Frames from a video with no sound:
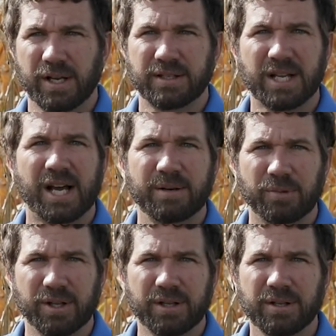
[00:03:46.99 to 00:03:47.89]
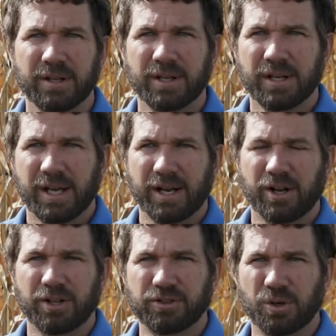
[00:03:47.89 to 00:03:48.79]
timely, and
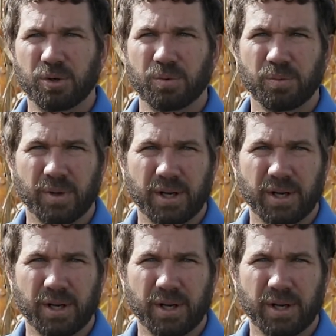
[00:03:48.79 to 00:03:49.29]
also